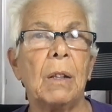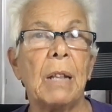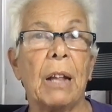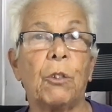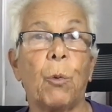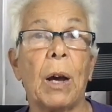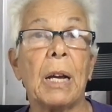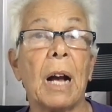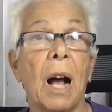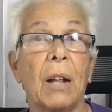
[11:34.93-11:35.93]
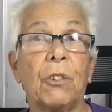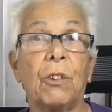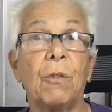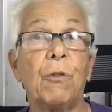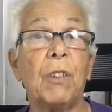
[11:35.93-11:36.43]
And that's why
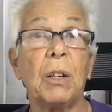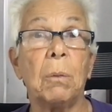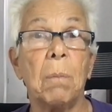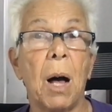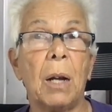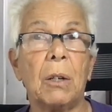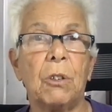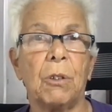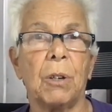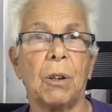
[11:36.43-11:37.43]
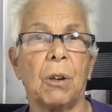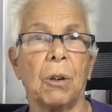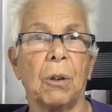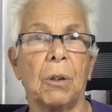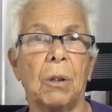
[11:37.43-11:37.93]
constant fetal monitoring
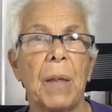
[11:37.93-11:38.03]
occurred,